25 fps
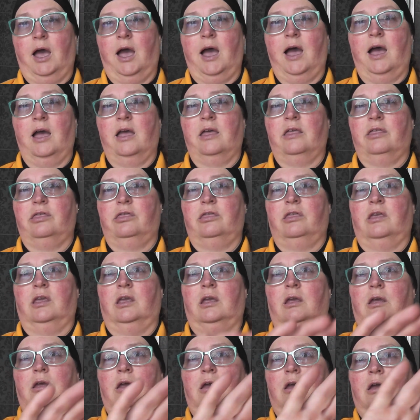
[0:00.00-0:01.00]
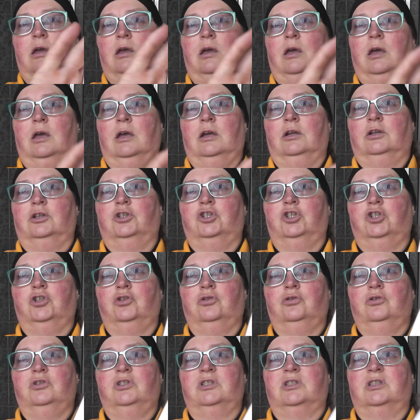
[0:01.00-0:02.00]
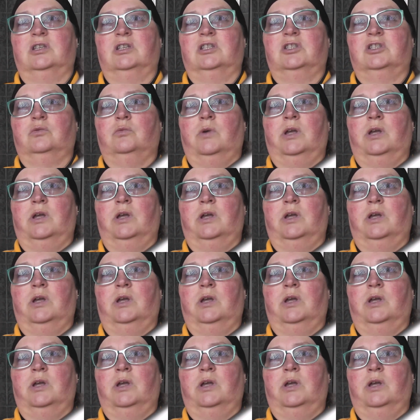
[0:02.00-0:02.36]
I think choose this